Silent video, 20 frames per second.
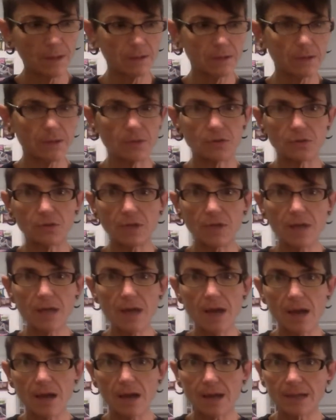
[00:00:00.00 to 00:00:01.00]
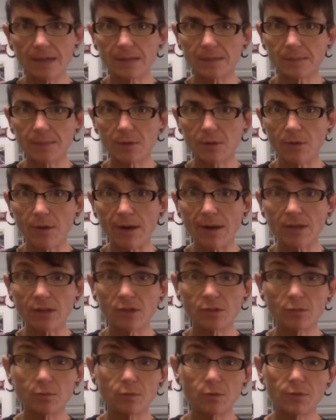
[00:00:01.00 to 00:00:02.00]
yesterday I had some
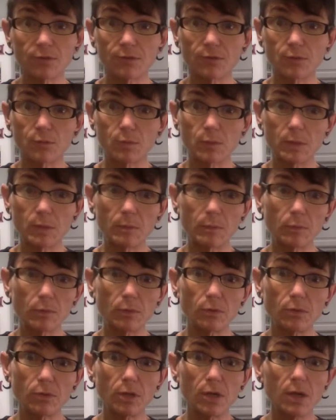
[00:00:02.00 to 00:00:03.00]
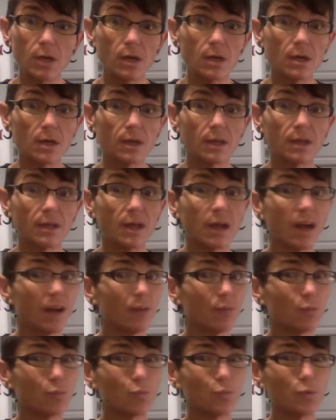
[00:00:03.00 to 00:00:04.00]
interaction with a few people, not
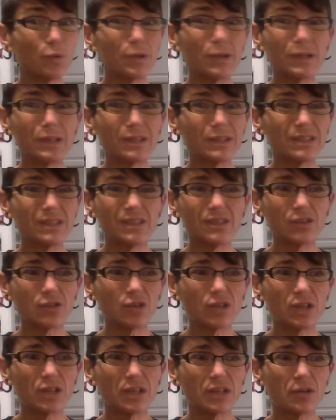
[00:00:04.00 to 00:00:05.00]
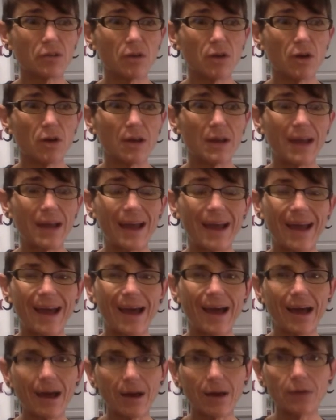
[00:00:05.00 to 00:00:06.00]
really still clear on
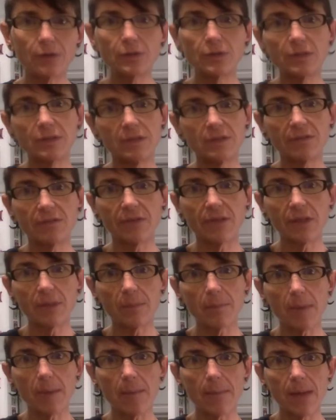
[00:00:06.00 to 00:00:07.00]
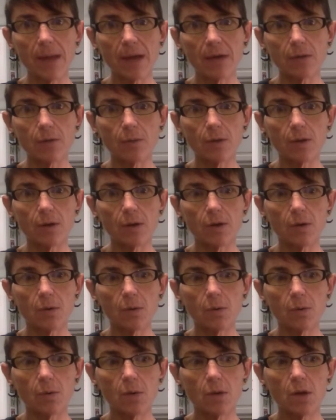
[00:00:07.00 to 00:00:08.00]
how to develop a
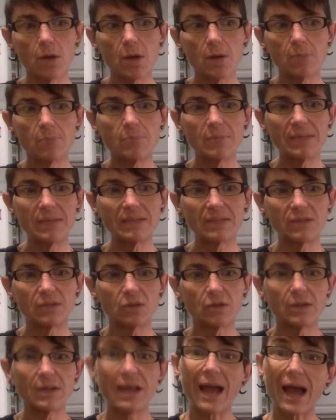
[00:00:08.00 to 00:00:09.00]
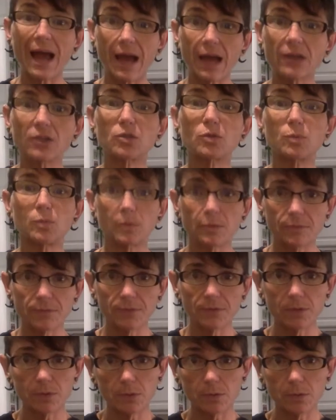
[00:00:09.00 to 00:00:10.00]
macro based on the actual
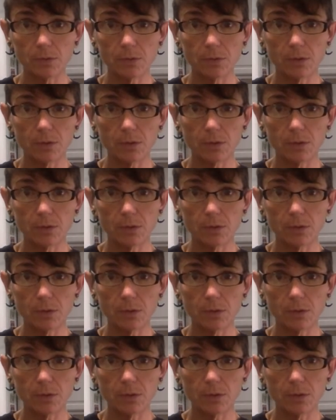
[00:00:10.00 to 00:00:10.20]
food.